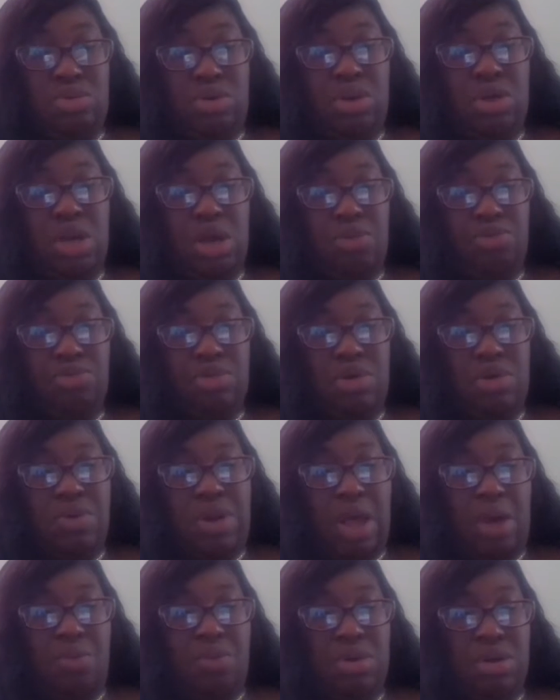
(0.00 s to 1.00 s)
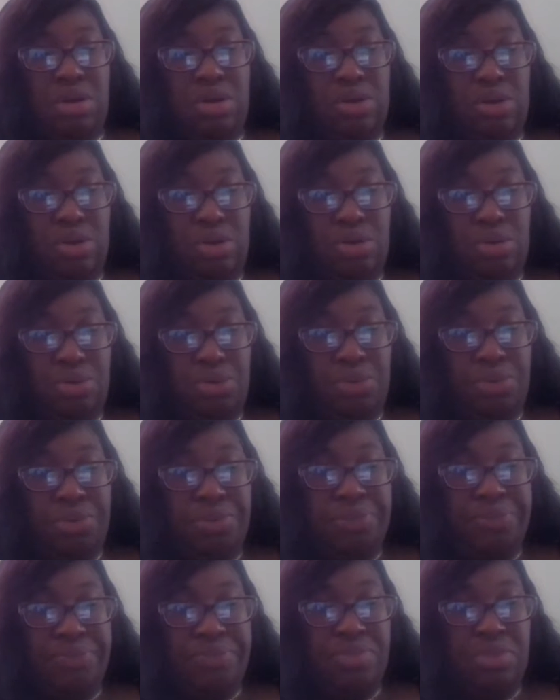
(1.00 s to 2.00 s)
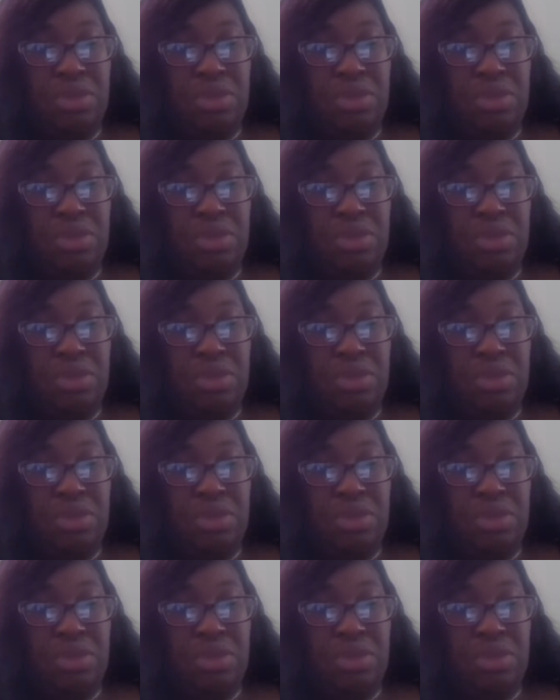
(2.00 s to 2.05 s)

do what I want to do